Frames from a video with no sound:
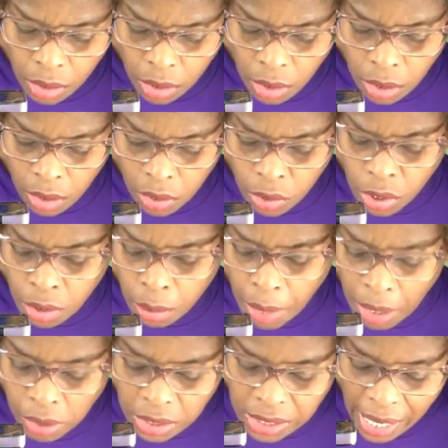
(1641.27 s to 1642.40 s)
a good
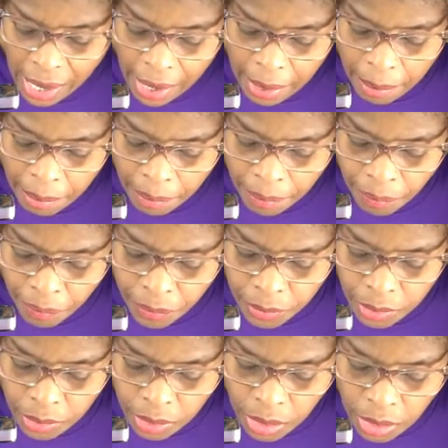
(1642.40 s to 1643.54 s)
amount of time
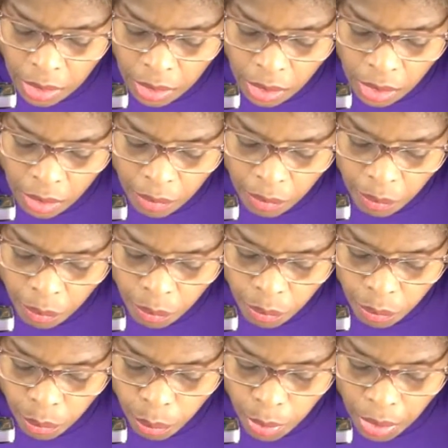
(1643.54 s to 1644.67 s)
in
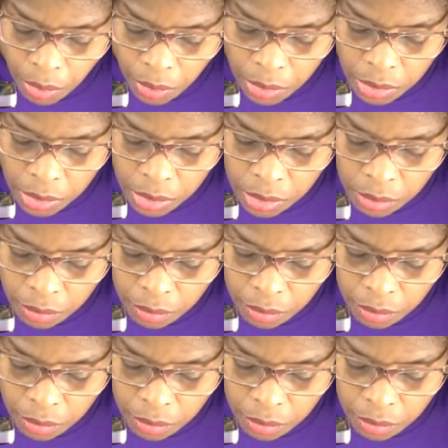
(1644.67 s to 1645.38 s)
Paris.